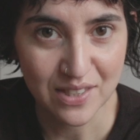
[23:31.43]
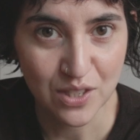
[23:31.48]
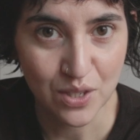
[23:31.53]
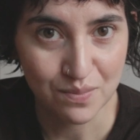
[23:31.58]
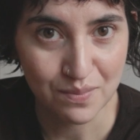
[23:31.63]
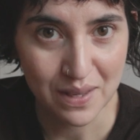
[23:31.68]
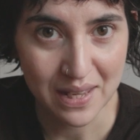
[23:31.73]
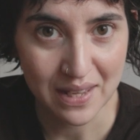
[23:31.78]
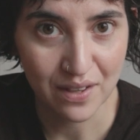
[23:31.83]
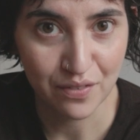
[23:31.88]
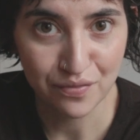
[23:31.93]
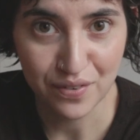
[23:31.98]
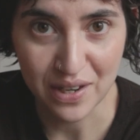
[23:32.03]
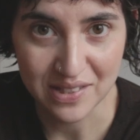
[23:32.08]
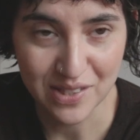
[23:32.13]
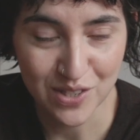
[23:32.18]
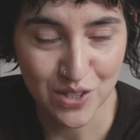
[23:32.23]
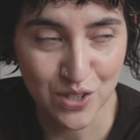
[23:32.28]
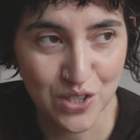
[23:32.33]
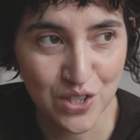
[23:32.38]
to make
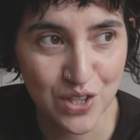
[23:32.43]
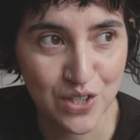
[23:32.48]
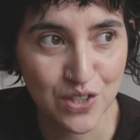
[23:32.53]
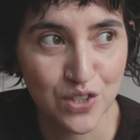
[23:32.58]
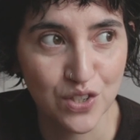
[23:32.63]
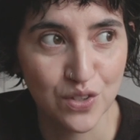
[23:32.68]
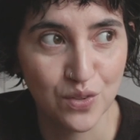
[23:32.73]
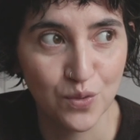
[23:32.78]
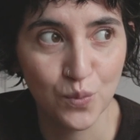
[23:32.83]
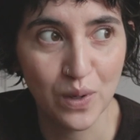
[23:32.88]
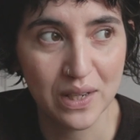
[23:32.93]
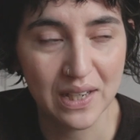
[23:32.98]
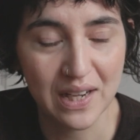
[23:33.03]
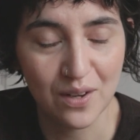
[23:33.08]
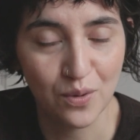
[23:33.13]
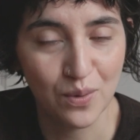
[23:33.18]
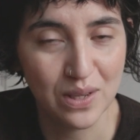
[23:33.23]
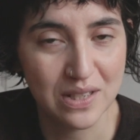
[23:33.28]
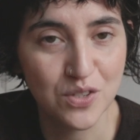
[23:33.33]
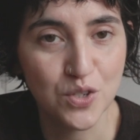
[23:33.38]
friends when
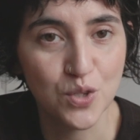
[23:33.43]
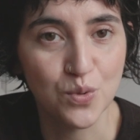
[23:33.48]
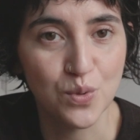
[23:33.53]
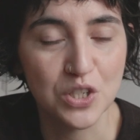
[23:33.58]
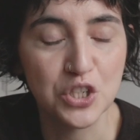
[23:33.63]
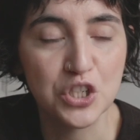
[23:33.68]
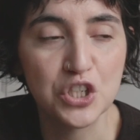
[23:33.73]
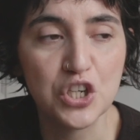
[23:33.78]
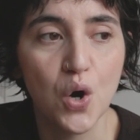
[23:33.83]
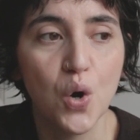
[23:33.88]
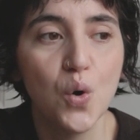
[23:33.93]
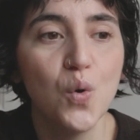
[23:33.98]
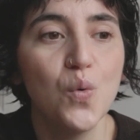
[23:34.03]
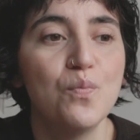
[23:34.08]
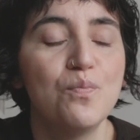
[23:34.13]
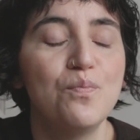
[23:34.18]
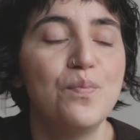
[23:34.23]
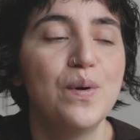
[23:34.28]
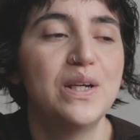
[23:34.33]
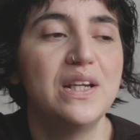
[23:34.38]
I went to a
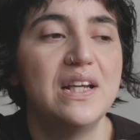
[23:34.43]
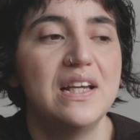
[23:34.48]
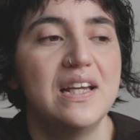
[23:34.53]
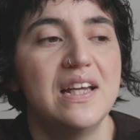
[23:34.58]
show, but